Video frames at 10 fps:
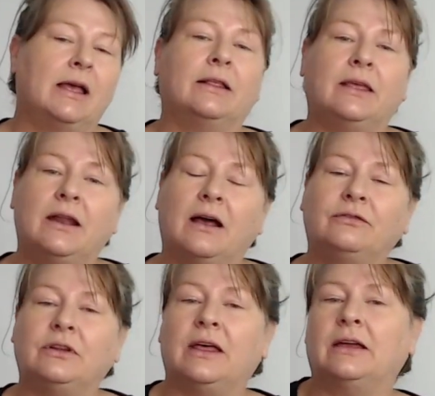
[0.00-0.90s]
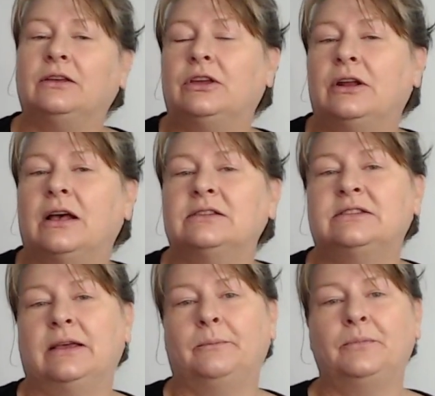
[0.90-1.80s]
Then after that, you can ask
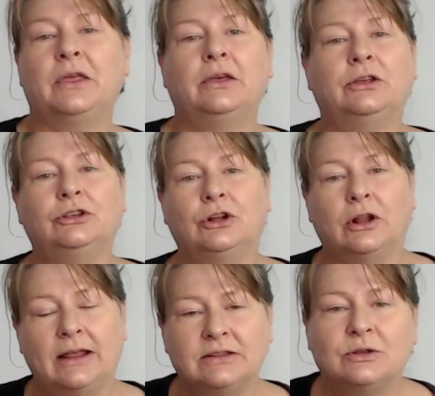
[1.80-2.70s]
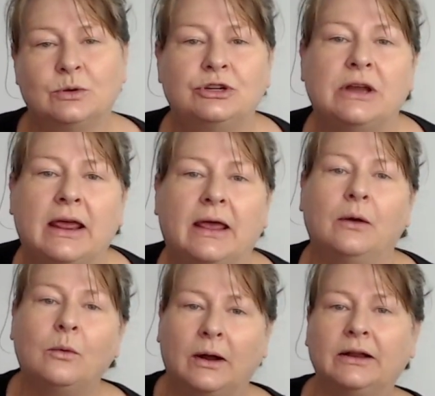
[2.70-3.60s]
them, you know, let's all
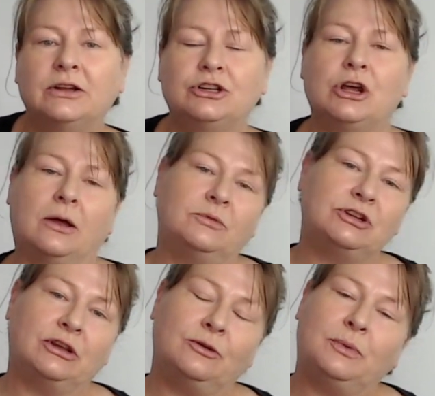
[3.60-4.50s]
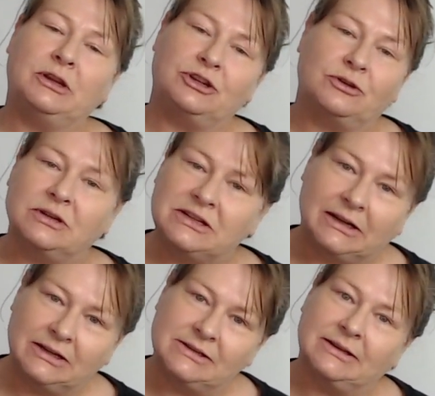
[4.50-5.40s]
share one at a time, show your picture and
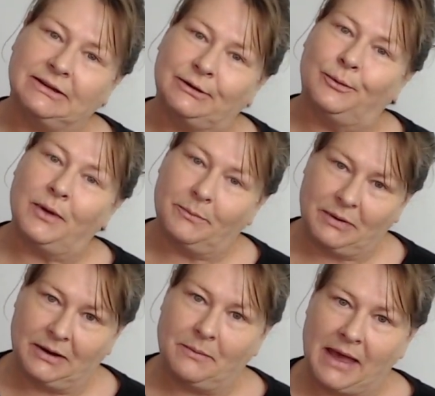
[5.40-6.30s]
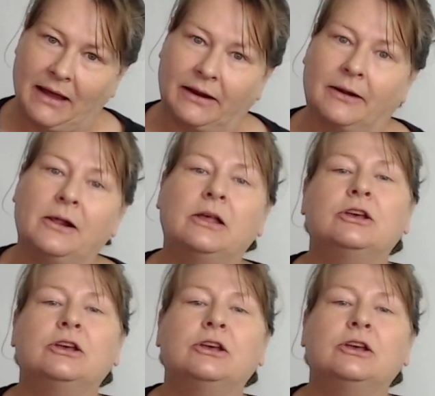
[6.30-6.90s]
tell us a little bit about it.